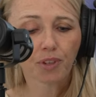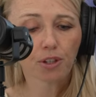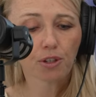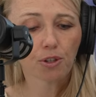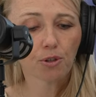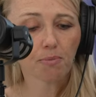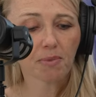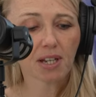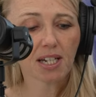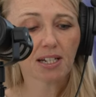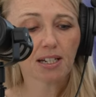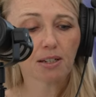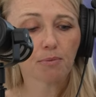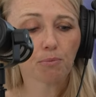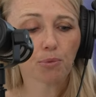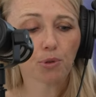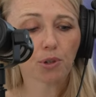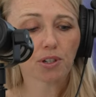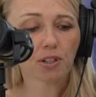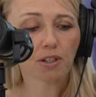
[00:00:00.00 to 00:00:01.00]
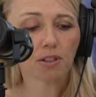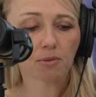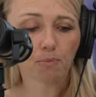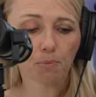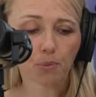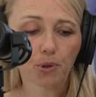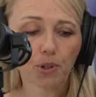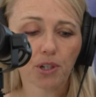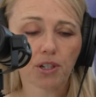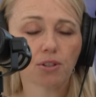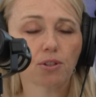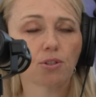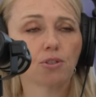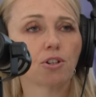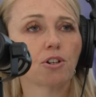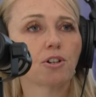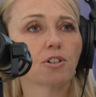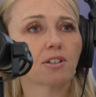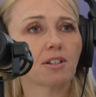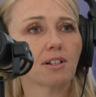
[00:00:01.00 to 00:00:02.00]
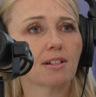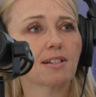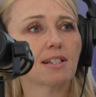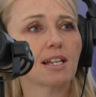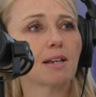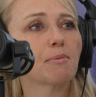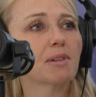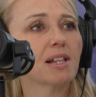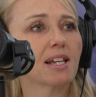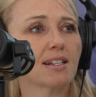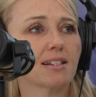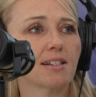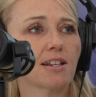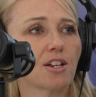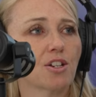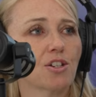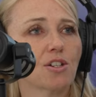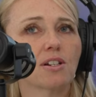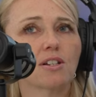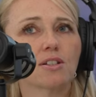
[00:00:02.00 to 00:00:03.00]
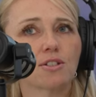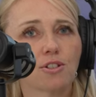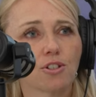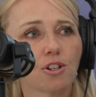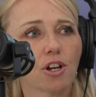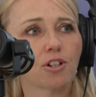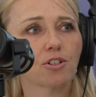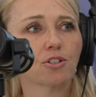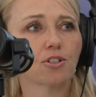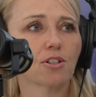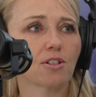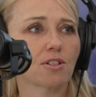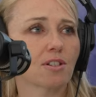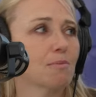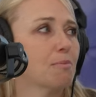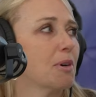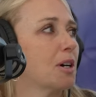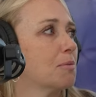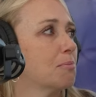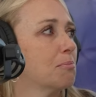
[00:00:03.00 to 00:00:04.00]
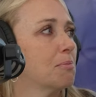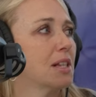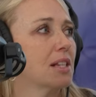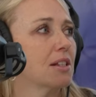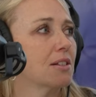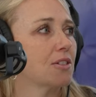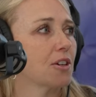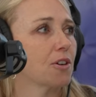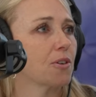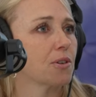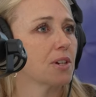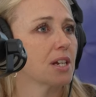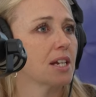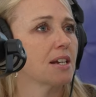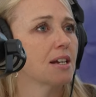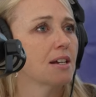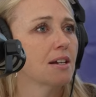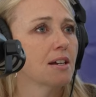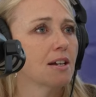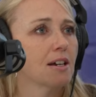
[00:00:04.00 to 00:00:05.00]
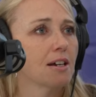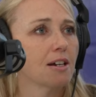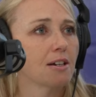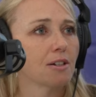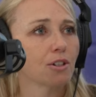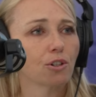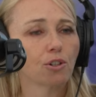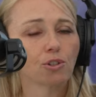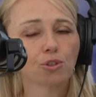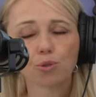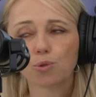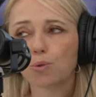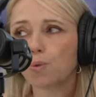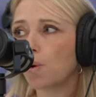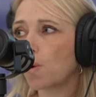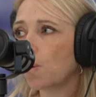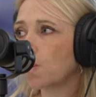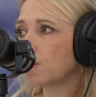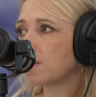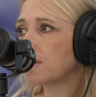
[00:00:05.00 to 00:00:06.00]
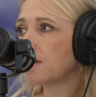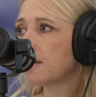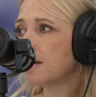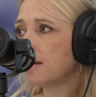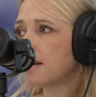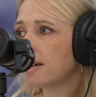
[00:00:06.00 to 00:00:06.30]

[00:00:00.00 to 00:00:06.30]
you made an important point to talk that stabilization is not just about military control,